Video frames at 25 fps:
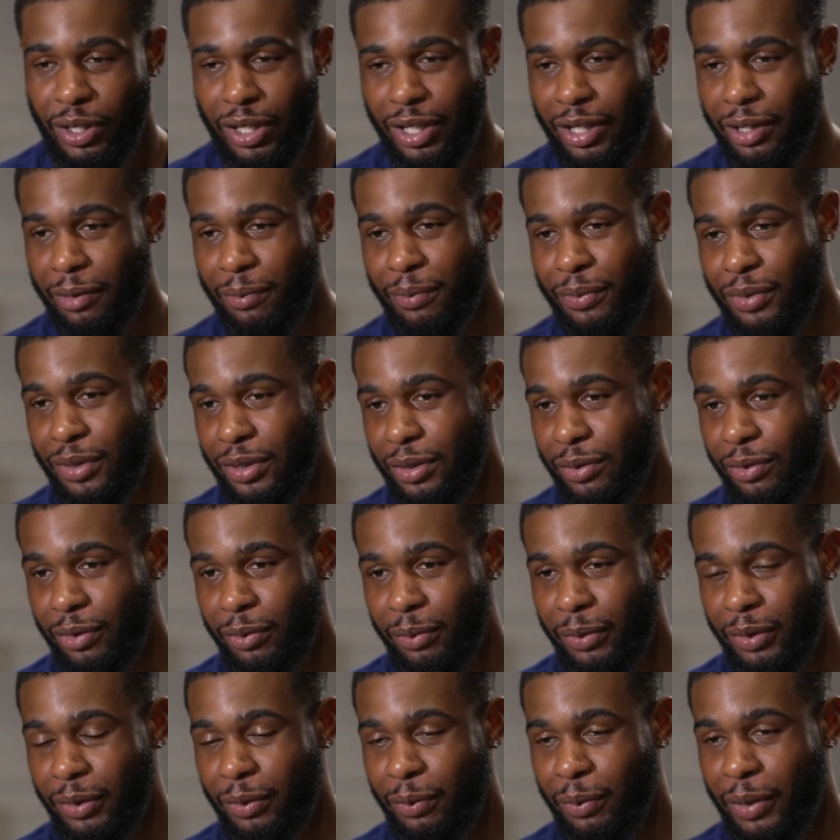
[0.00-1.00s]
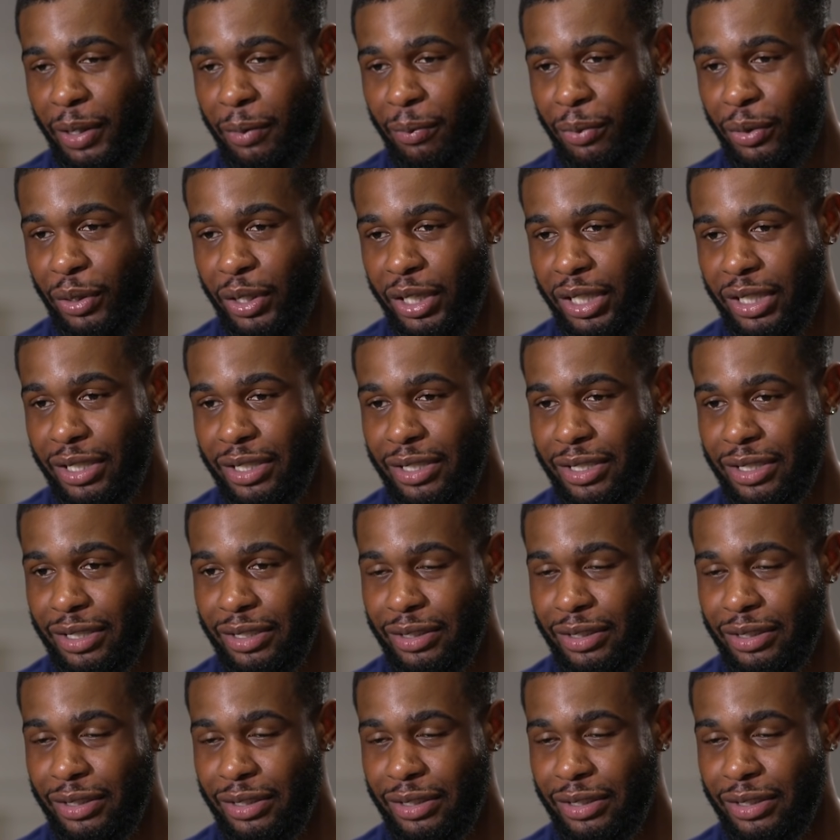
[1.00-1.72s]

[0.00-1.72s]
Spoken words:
Clubs with my boys,